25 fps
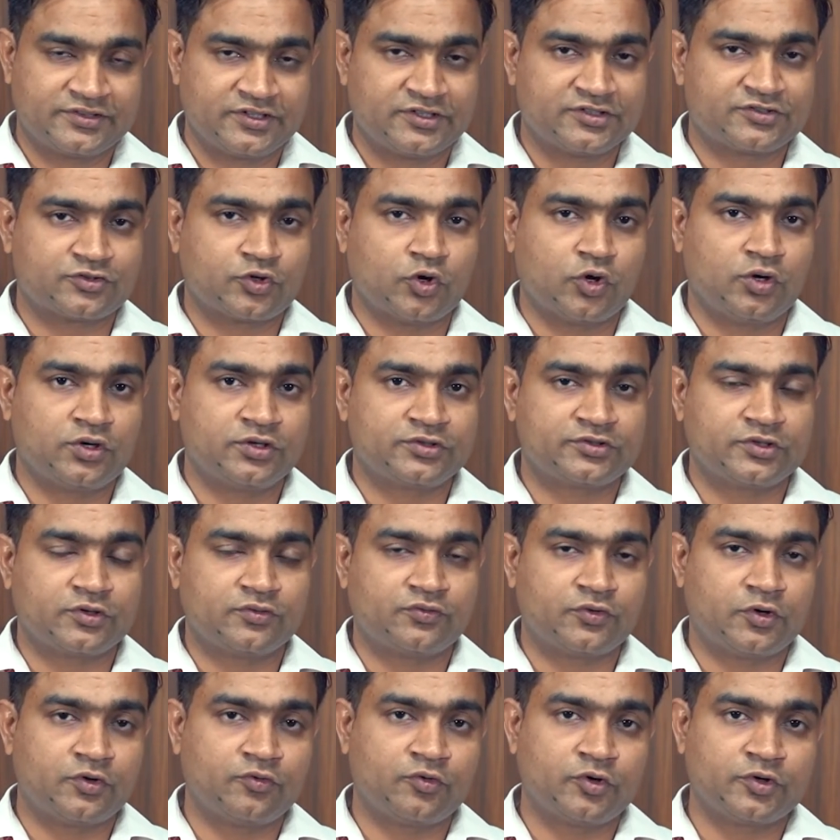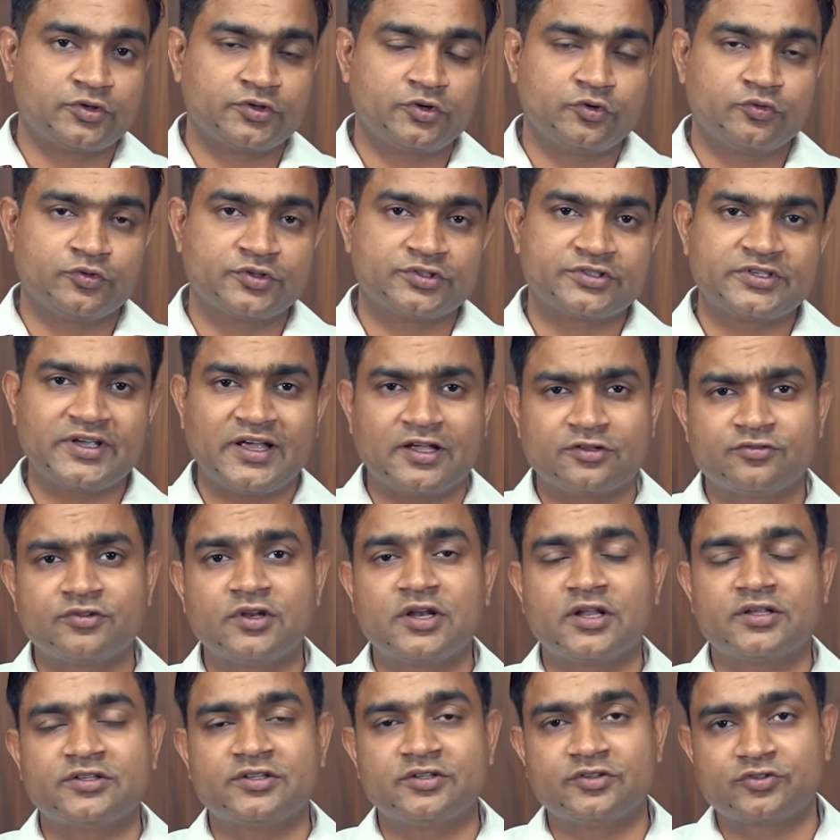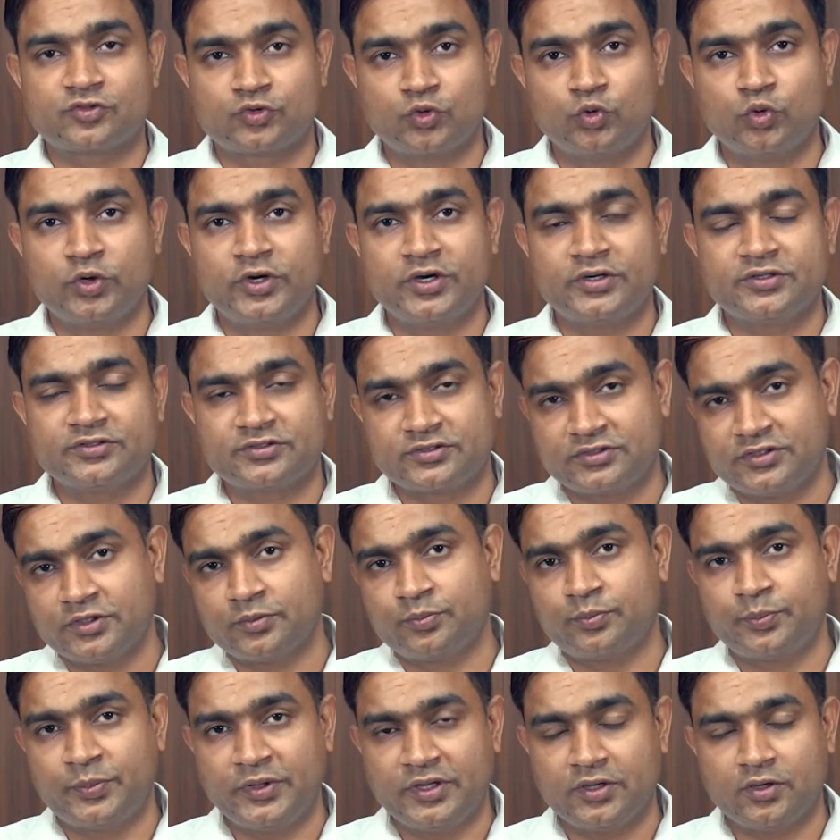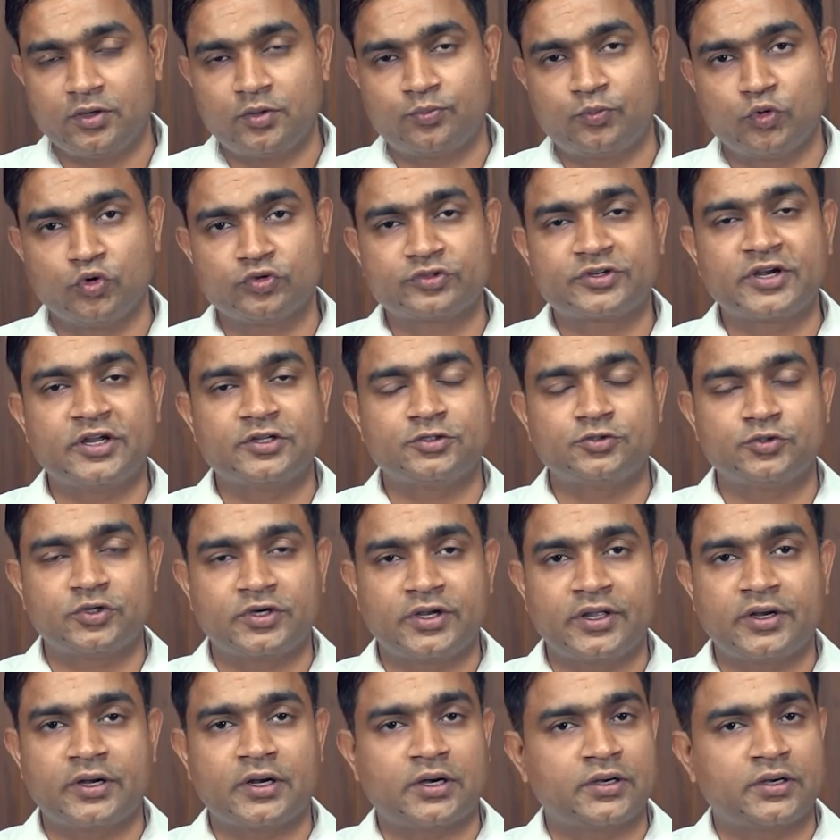scholars of our university, as well as the students, the postgraduate and